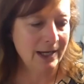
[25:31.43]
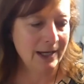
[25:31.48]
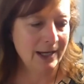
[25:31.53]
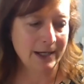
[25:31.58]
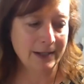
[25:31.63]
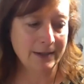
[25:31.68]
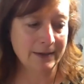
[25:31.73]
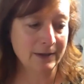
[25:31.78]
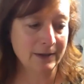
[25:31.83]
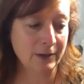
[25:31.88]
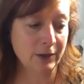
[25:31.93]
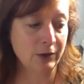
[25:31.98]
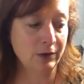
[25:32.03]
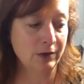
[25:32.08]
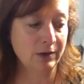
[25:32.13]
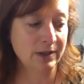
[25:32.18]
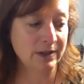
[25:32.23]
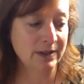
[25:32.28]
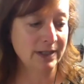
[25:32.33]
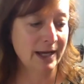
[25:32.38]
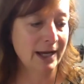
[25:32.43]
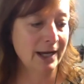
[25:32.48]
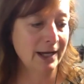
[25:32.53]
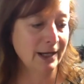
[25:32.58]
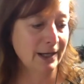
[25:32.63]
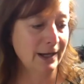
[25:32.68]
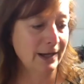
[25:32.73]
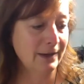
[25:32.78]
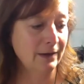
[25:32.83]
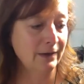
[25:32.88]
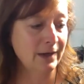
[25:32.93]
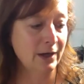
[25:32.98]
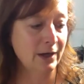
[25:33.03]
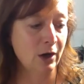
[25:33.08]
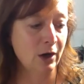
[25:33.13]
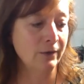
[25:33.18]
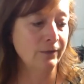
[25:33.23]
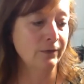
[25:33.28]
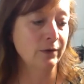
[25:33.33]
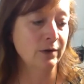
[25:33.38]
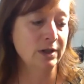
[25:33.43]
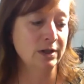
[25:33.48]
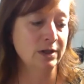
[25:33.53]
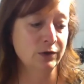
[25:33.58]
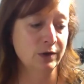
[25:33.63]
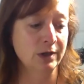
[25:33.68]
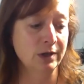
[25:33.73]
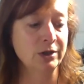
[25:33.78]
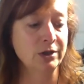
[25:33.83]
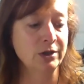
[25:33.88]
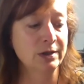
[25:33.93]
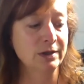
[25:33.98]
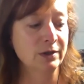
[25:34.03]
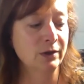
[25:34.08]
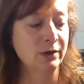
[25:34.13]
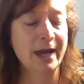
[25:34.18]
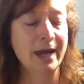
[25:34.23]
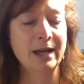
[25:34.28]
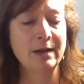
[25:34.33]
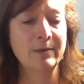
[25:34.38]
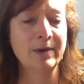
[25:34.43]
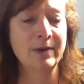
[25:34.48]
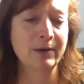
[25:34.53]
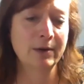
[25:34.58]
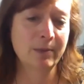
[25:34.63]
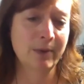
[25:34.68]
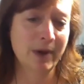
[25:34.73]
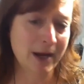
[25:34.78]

executed attack and then they offered instructions on how to be able to